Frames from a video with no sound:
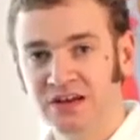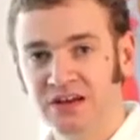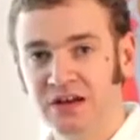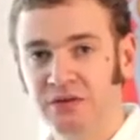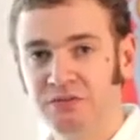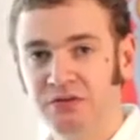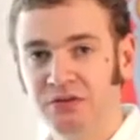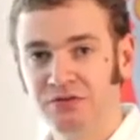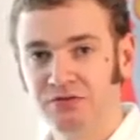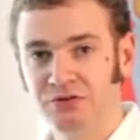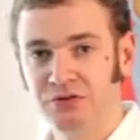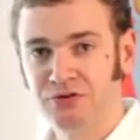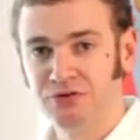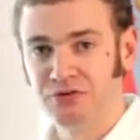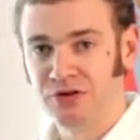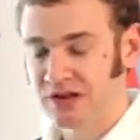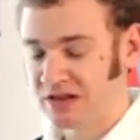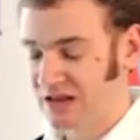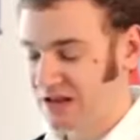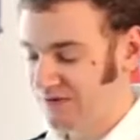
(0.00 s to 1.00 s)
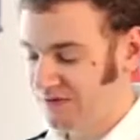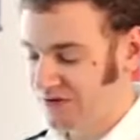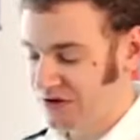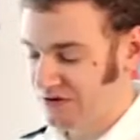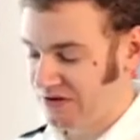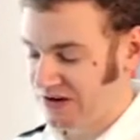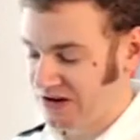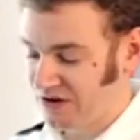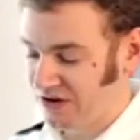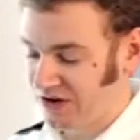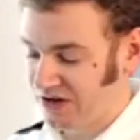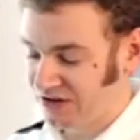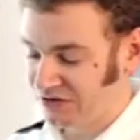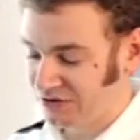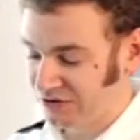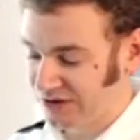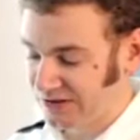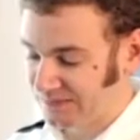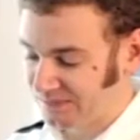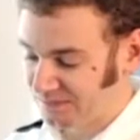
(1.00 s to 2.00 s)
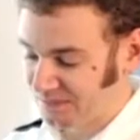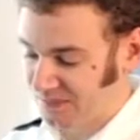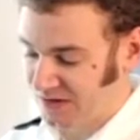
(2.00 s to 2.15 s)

coming through and giving you any eye injury.